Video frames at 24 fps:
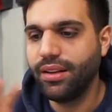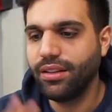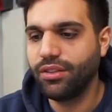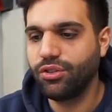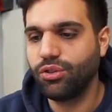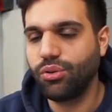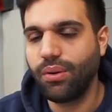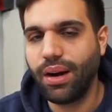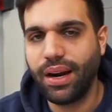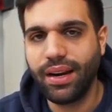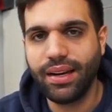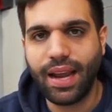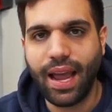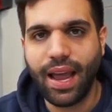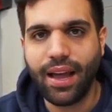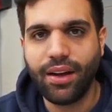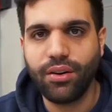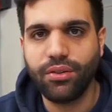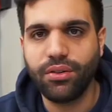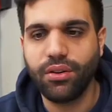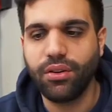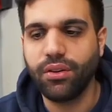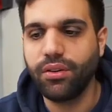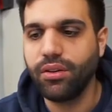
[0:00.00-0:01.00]
try it
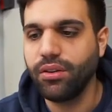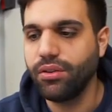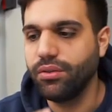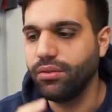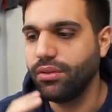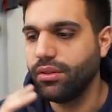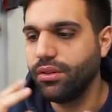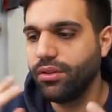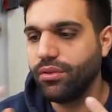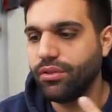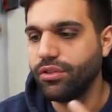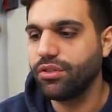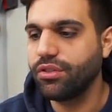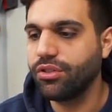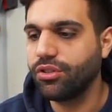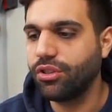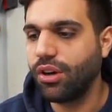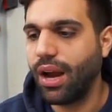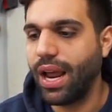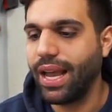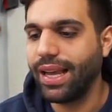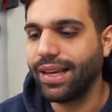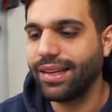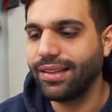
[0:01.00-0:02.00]
out on your newest
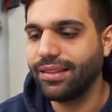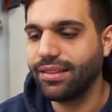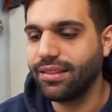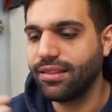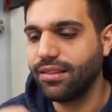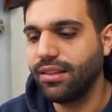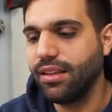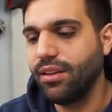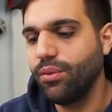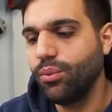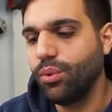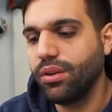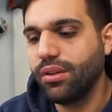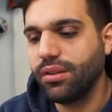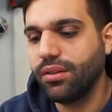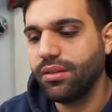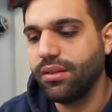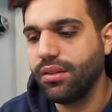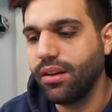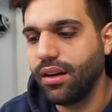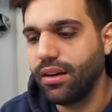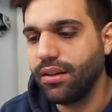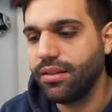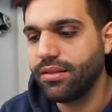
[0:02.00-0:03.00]
track, see what it
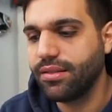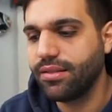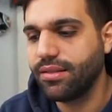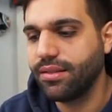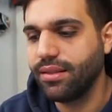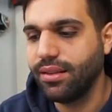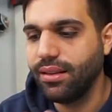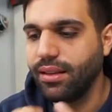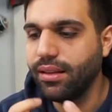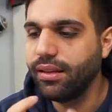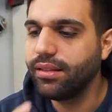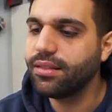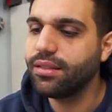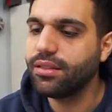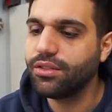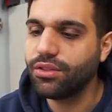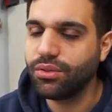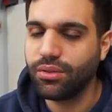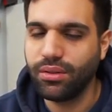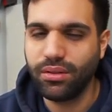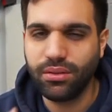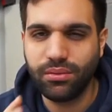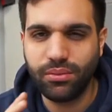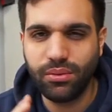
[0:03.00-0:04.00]
does, listen
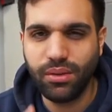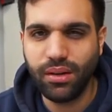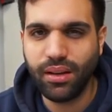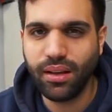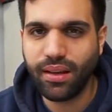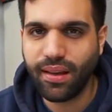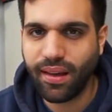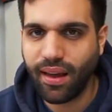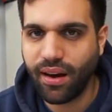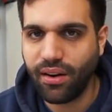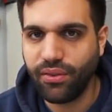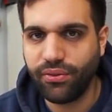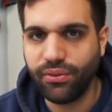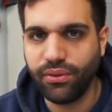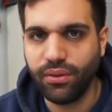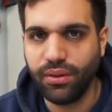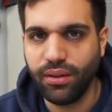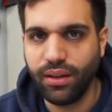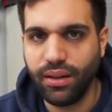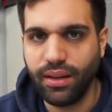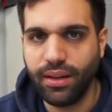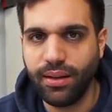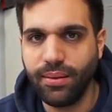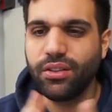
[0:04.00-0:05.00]
to it really
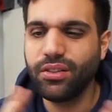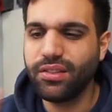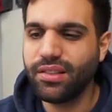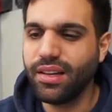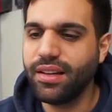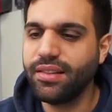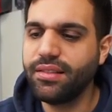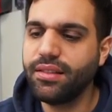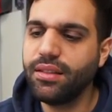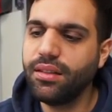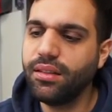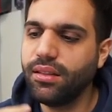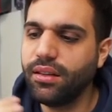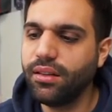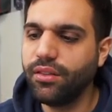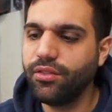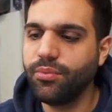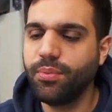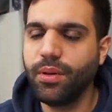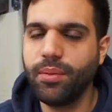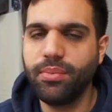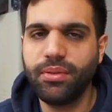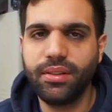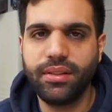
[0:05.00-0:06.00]
carefully. Because I see a lot
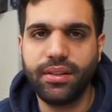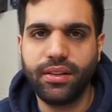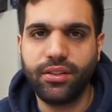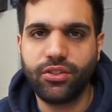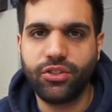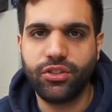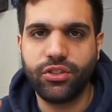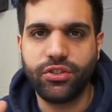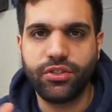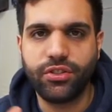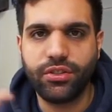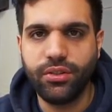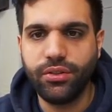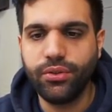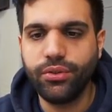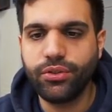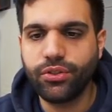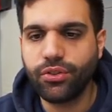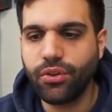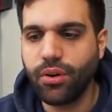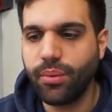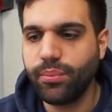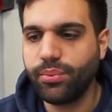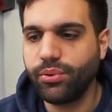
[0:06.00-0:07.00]
of people that just
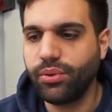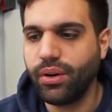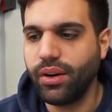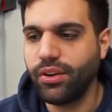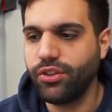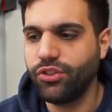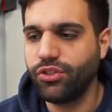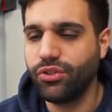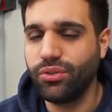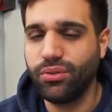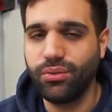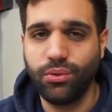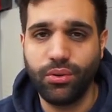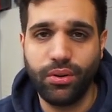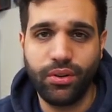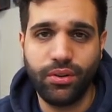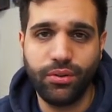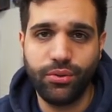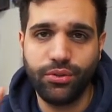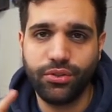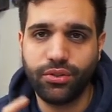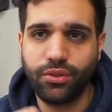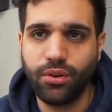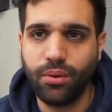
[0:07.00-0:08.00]
use compression or
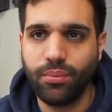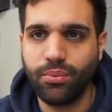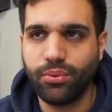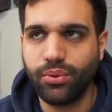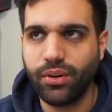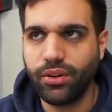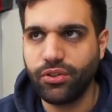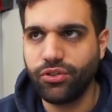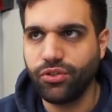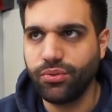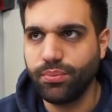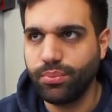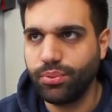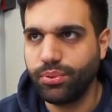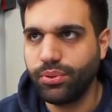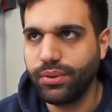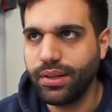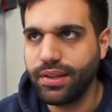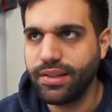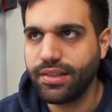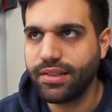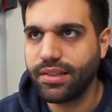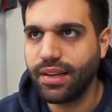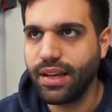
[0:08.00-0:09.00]
use compression
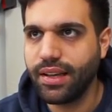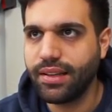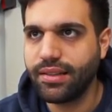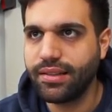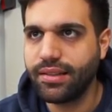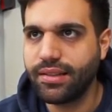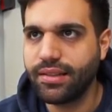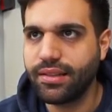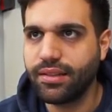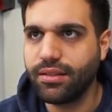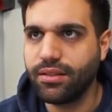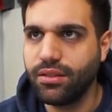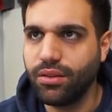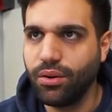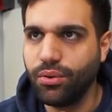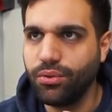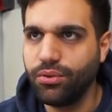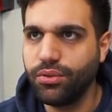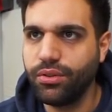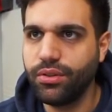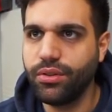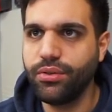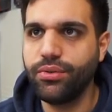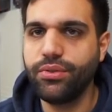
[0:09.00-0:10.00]
presets,
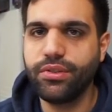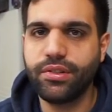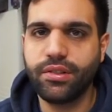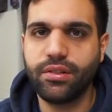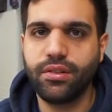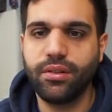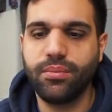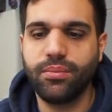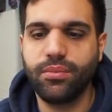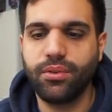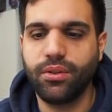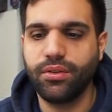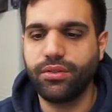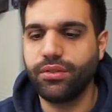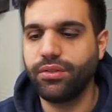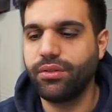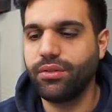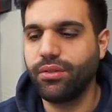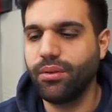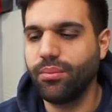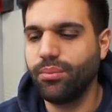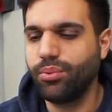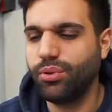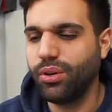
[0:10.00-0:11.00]
don't use them because
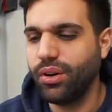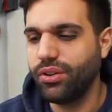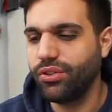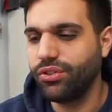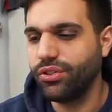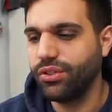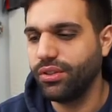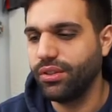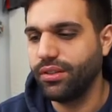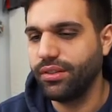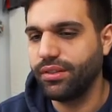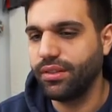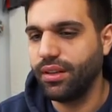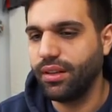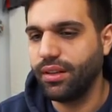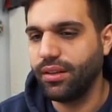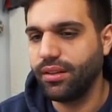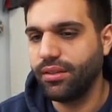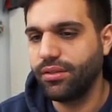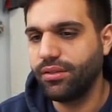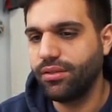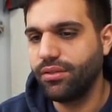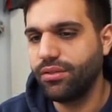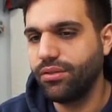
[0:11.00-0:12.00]
compression is
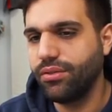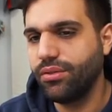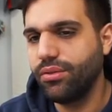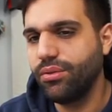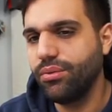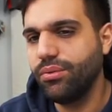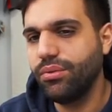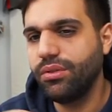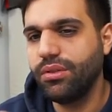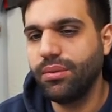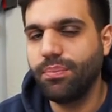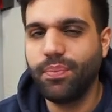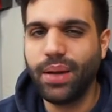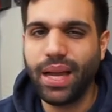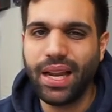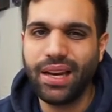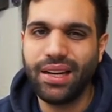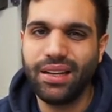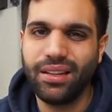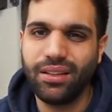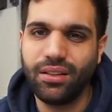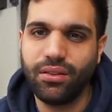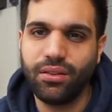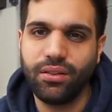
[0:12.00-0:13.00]
like too
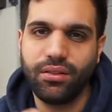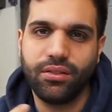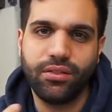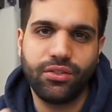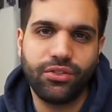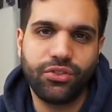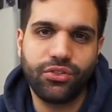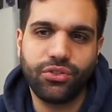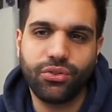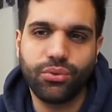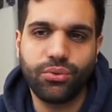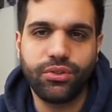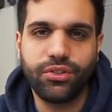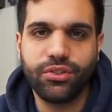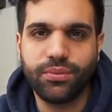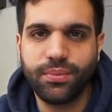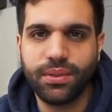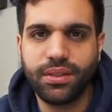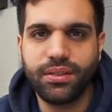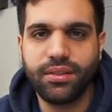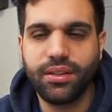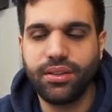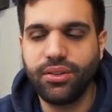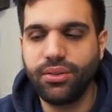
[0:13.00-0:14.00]
dependent on the source
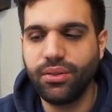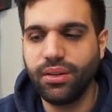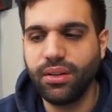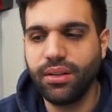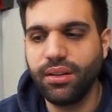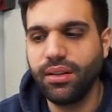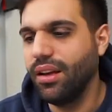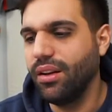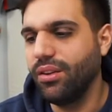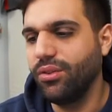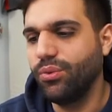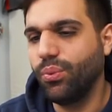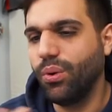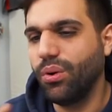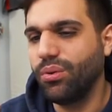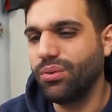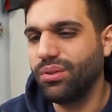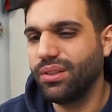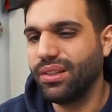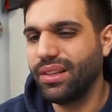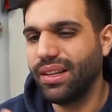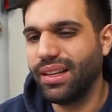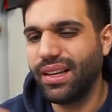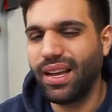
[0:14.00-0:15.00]
material. It
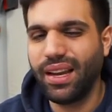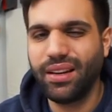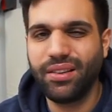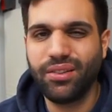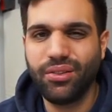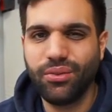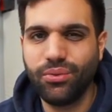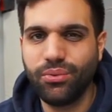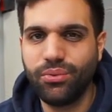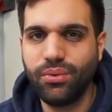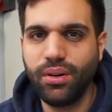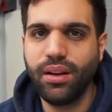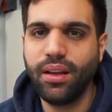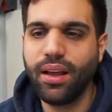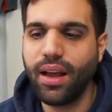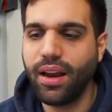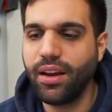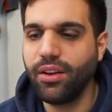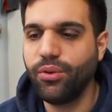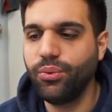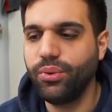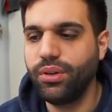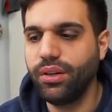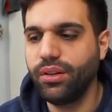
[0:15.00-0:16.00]
won't get you really
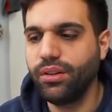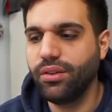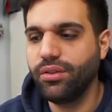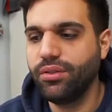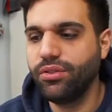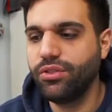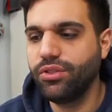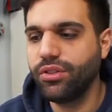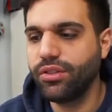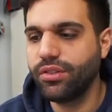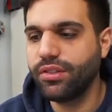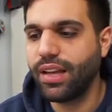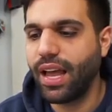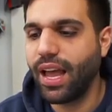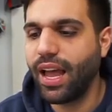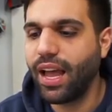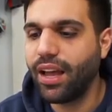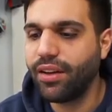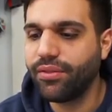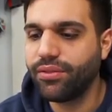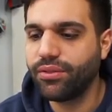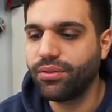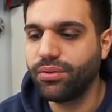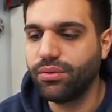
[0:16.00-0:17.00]
anywhere. You just
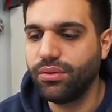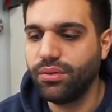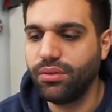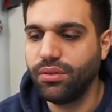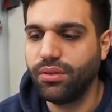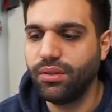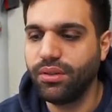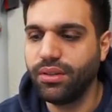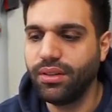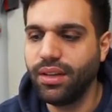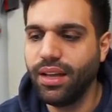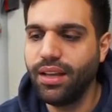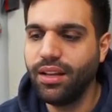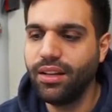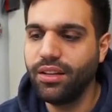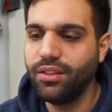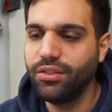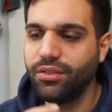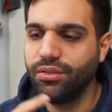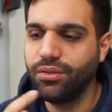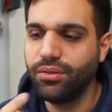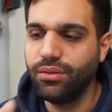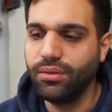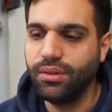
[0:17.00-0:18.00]
have to learn
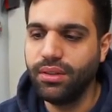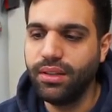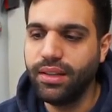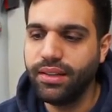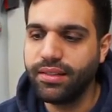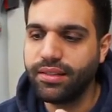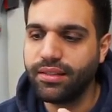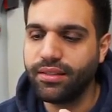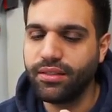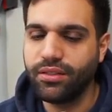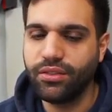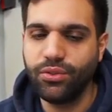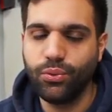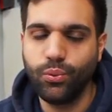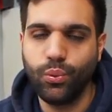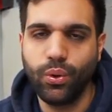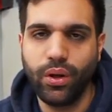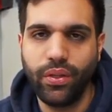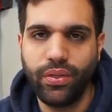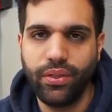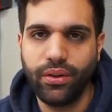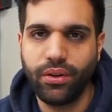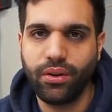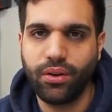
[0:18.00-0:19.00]
to listen to
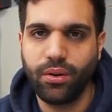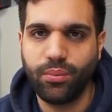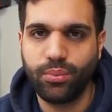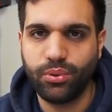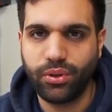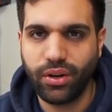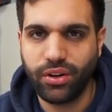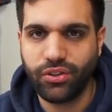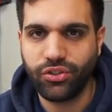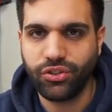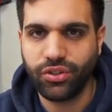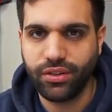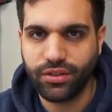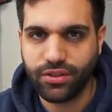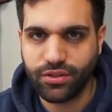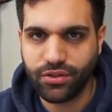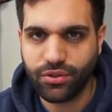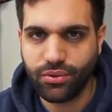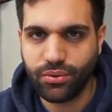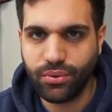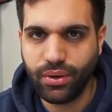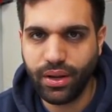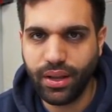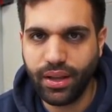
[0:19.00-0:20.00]
what the compression is
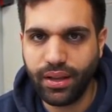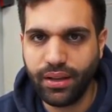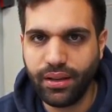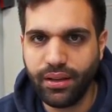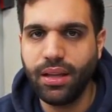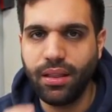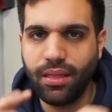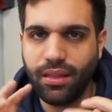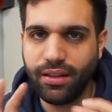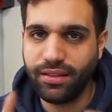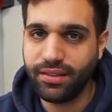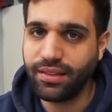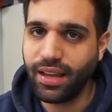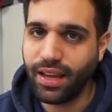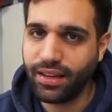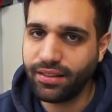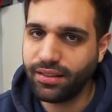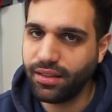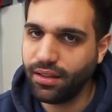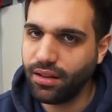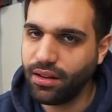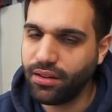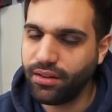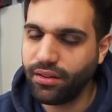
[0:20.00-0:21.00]
doing. This
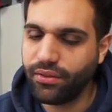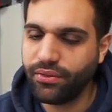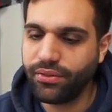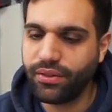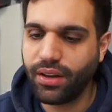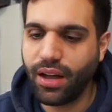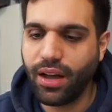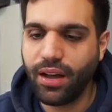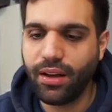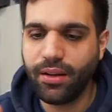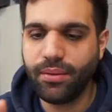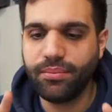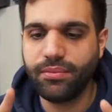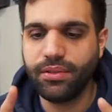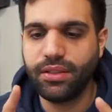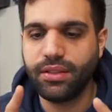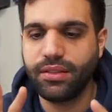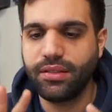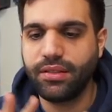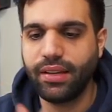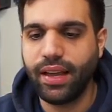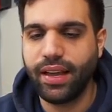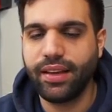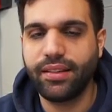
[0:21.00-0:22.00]
takes a lot of time,
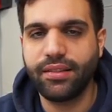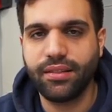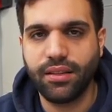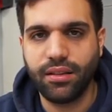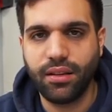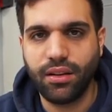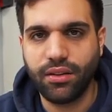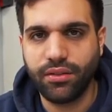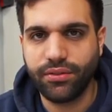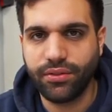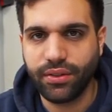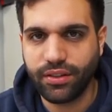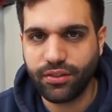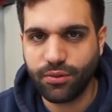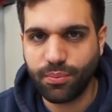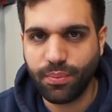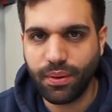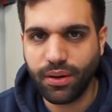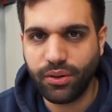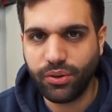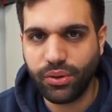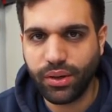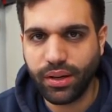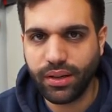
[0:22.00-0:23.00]
this takes a lot of
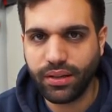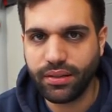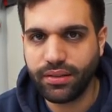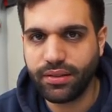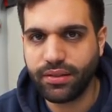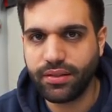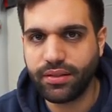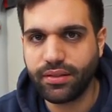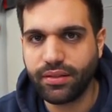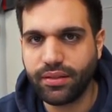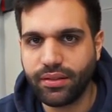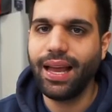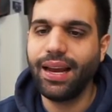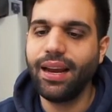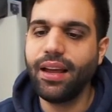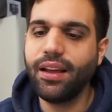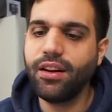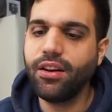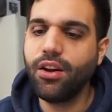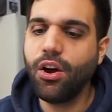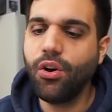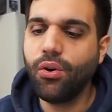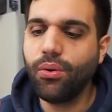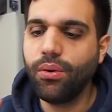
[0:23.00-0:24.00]
experience, and I
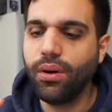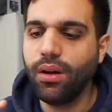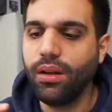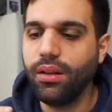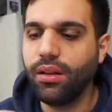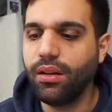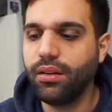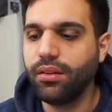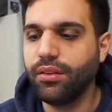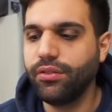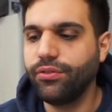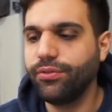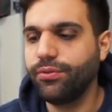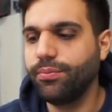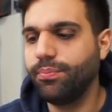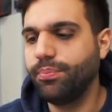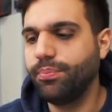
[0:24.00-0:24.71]
know a lot of